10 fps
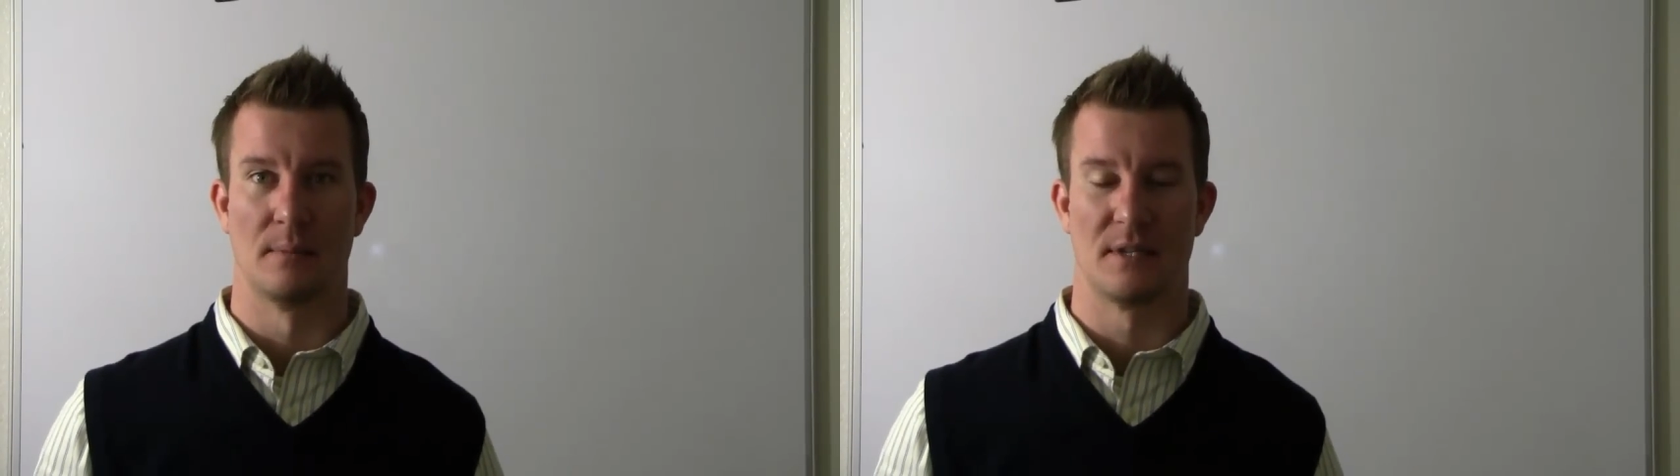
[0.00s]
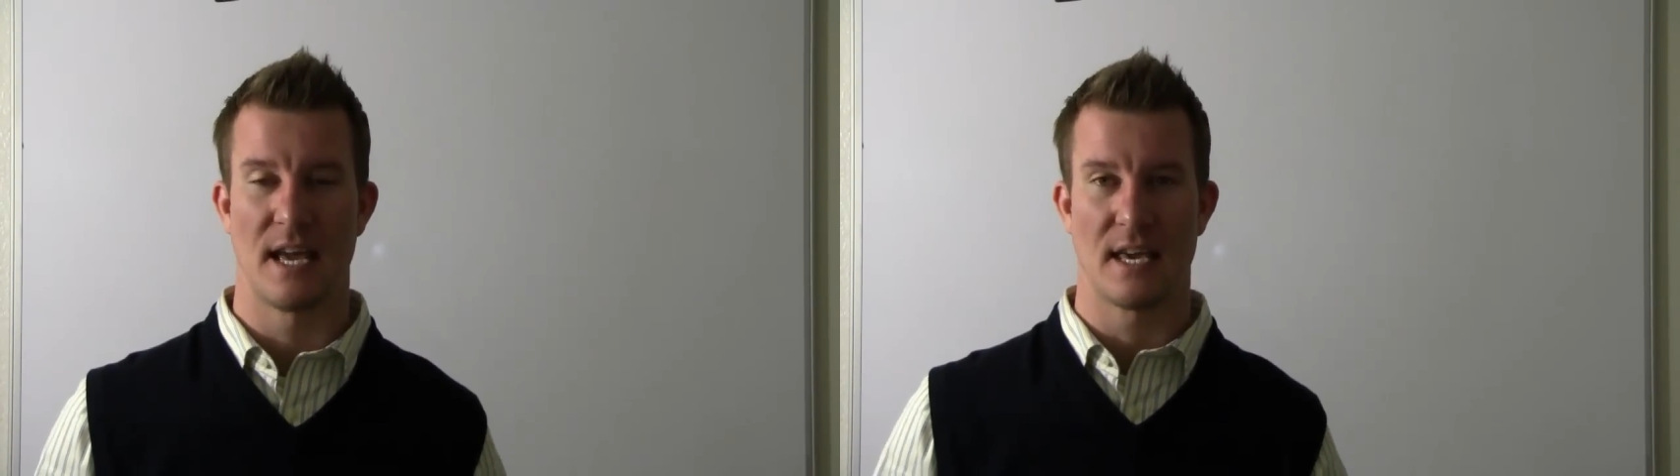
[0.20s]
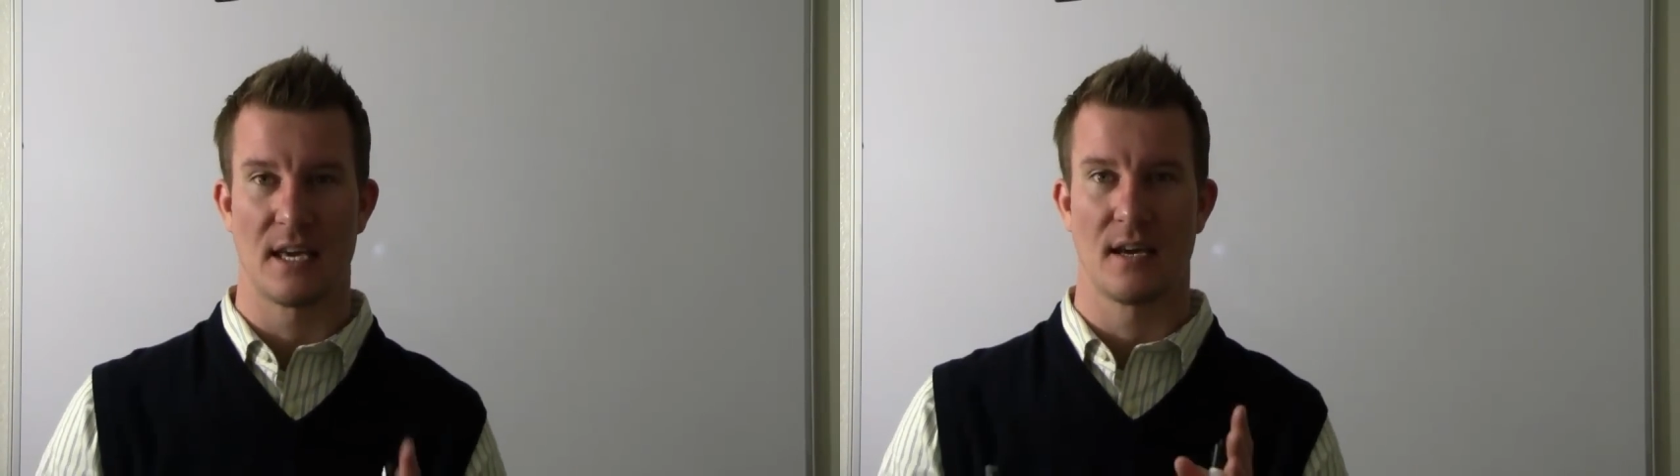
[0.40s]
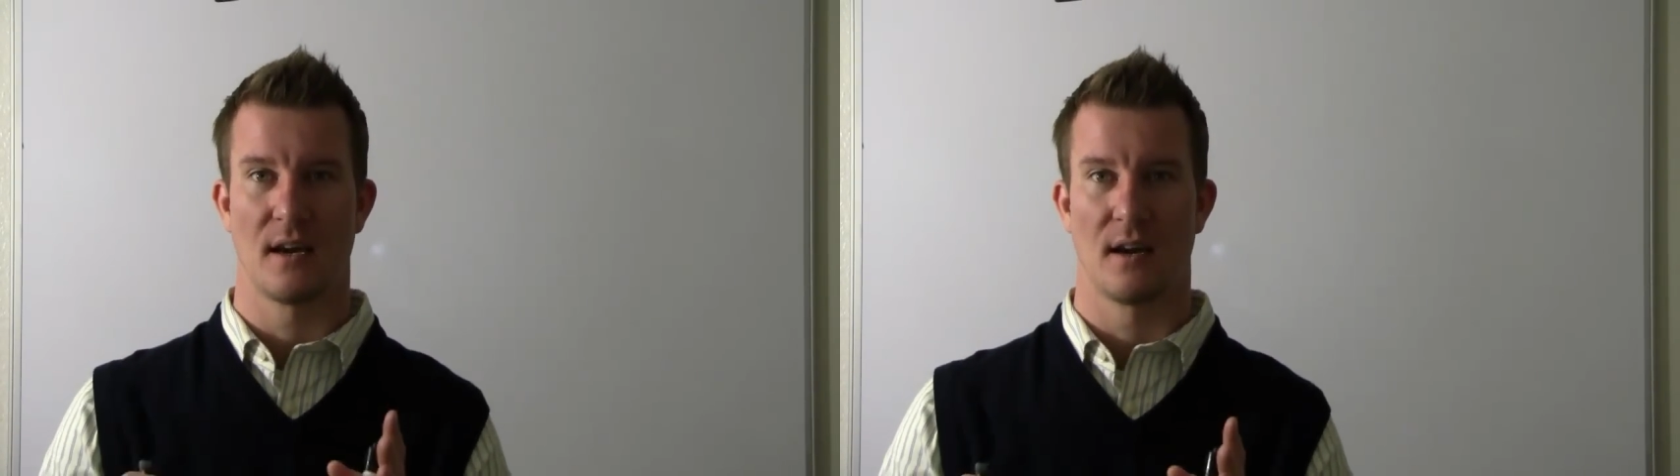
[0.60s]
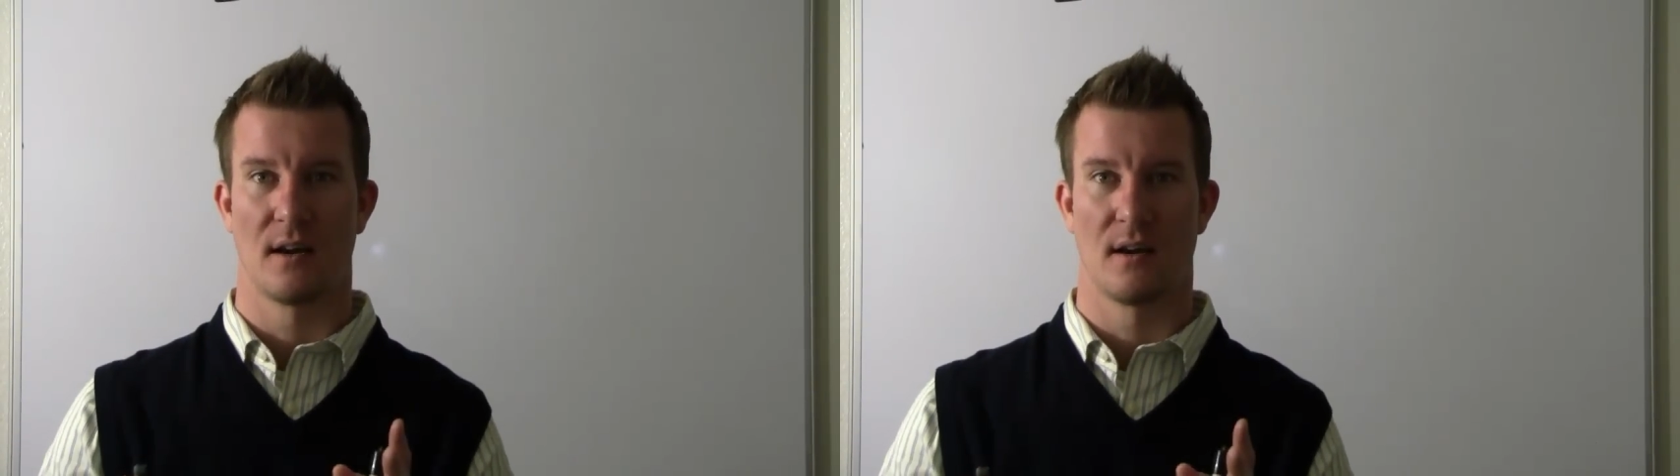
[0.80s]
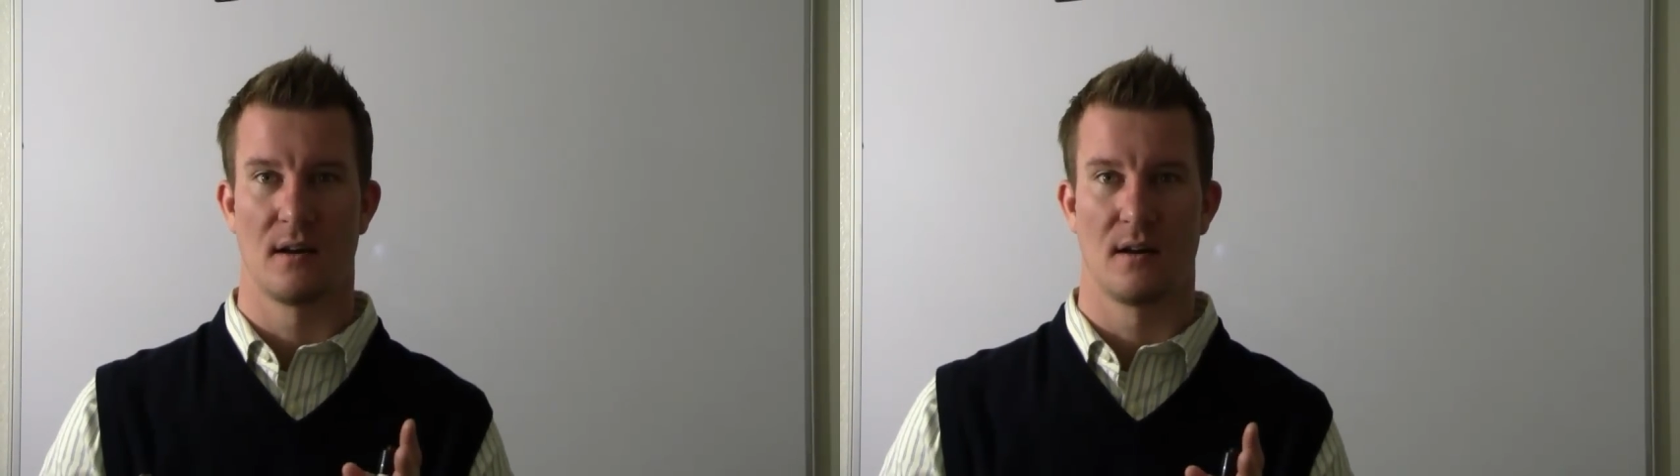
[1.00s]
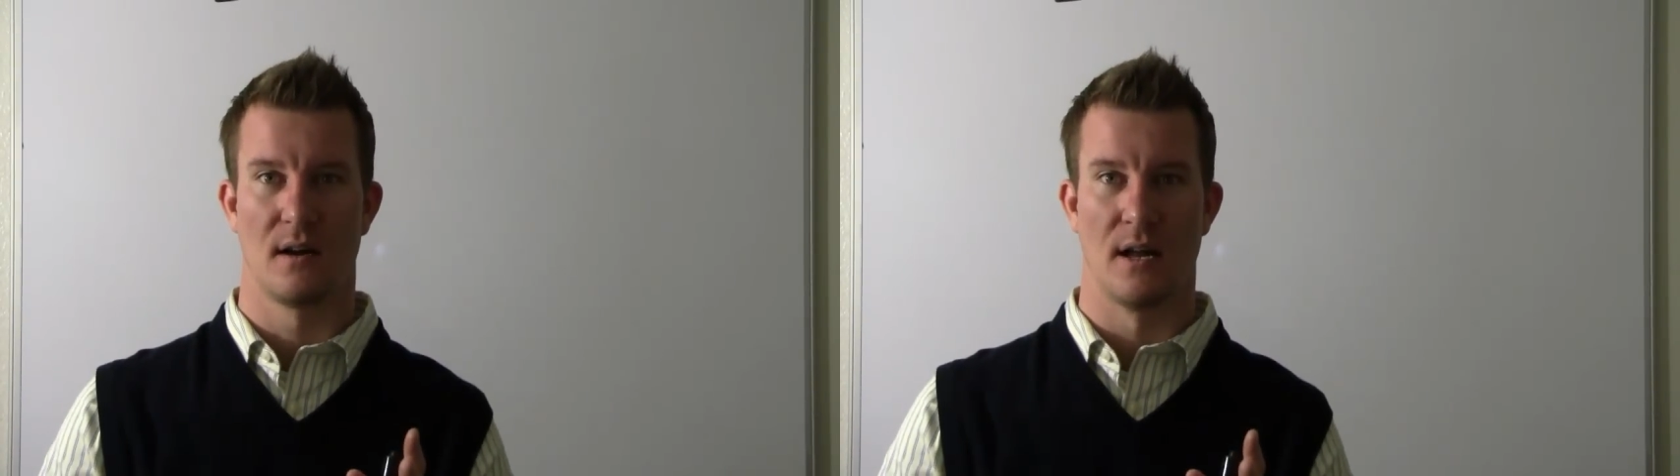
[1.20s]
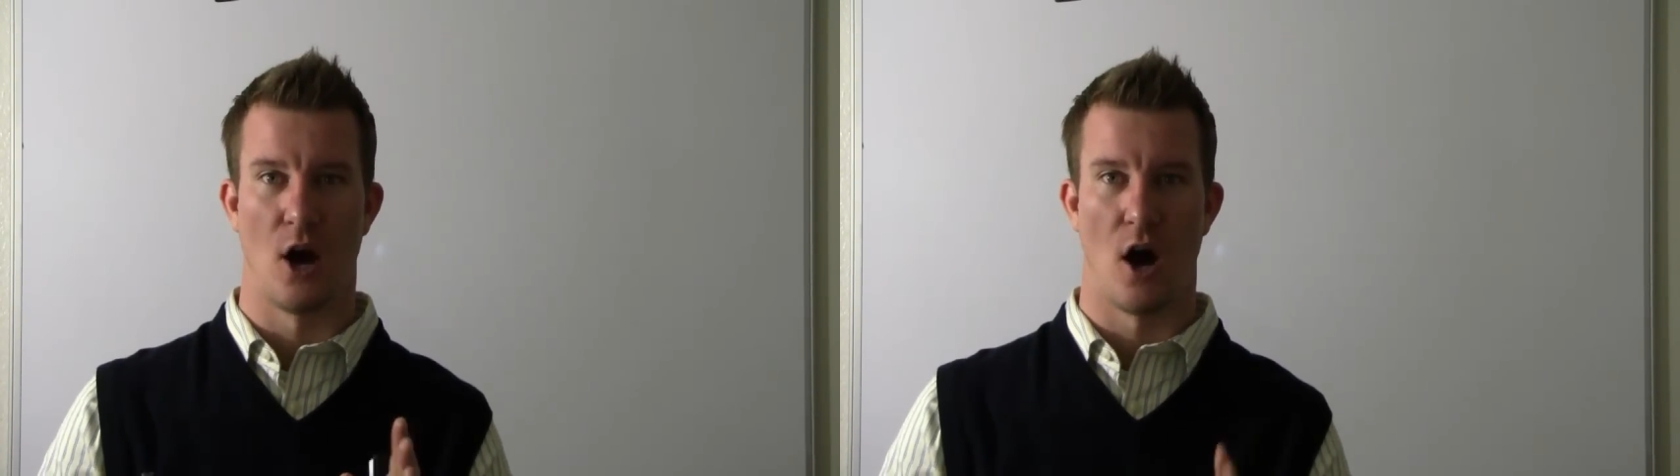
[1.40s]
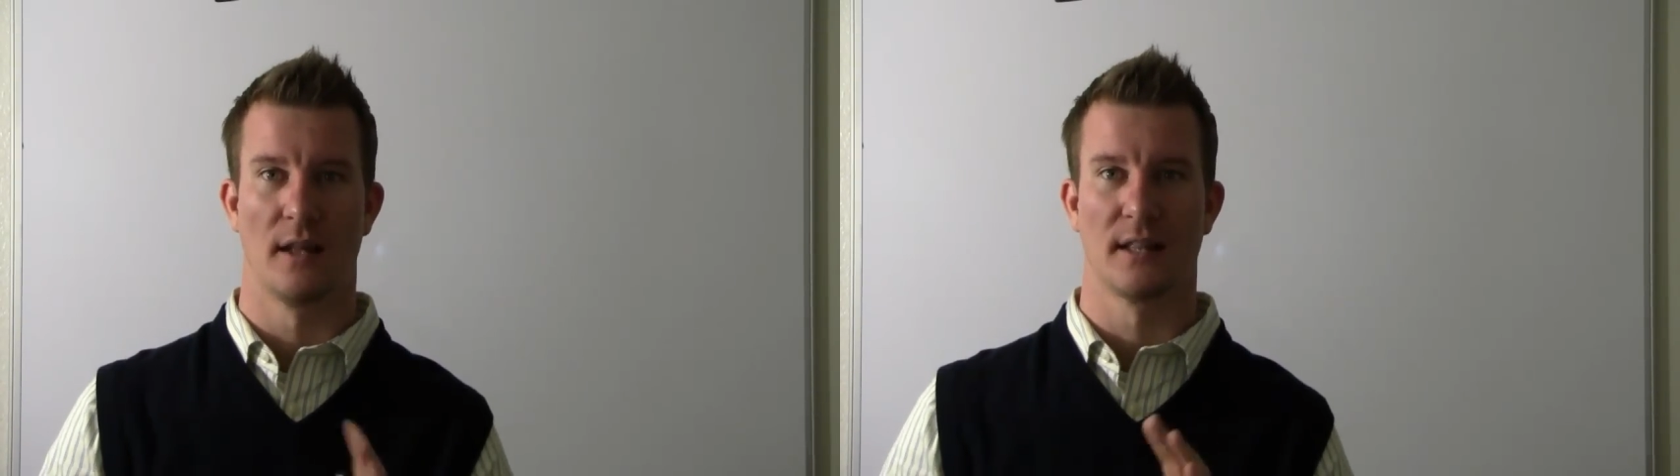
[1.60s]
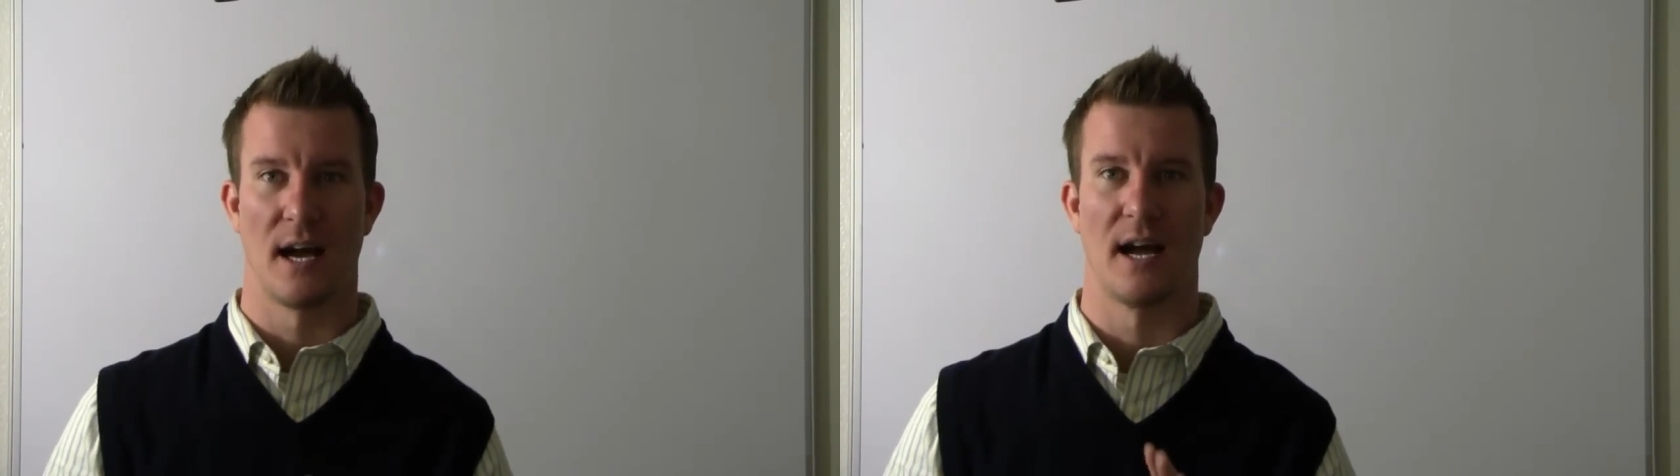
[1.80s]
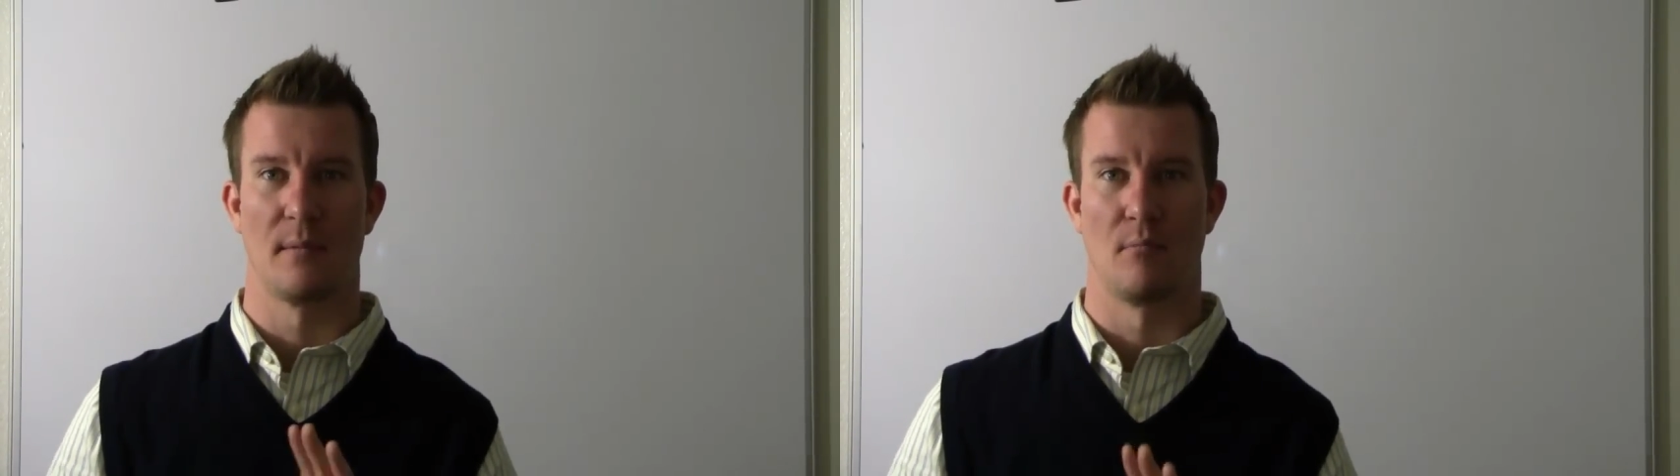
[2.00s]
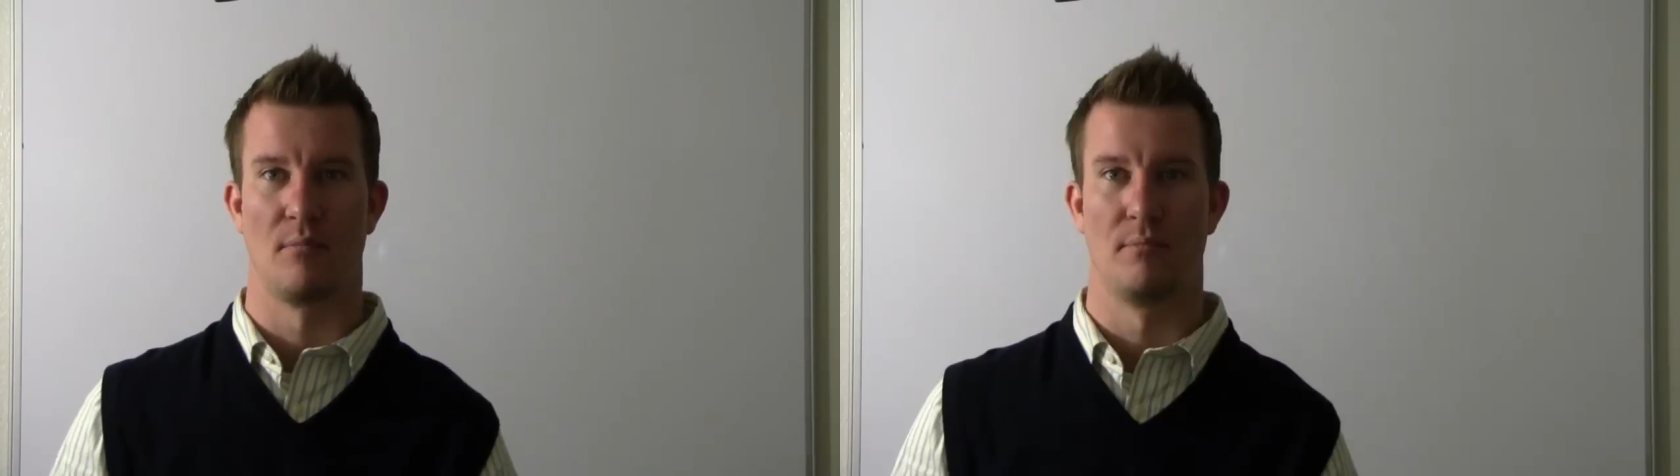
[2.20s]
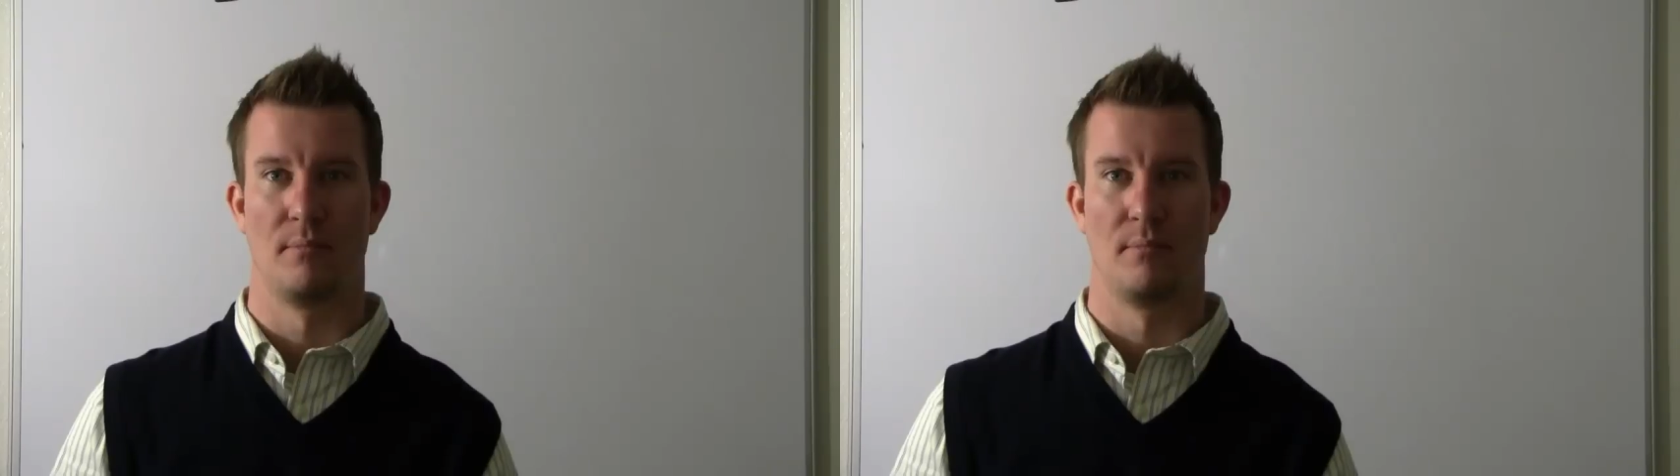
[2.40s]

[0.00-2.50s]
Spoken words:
taking an online